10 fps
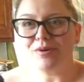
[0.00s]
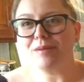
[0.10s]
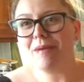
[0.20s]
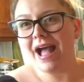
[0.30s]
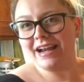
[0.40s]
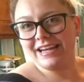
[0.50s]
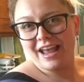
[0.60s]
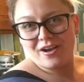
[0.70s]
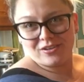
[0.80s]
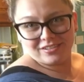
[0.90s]
pre-pattied
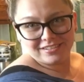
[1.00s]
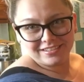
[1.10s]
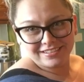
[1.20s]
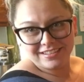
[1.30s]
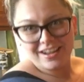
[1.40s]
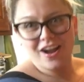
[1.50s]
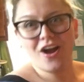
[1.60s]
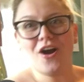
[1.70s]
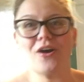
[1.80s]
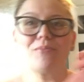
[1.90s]
out
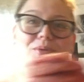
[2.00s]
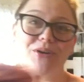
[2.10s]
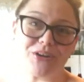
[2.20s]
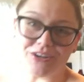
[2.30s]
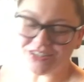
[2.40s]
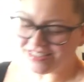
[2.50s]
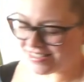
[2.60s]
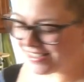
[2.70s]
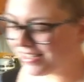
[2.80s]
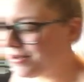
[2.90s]
our burgers,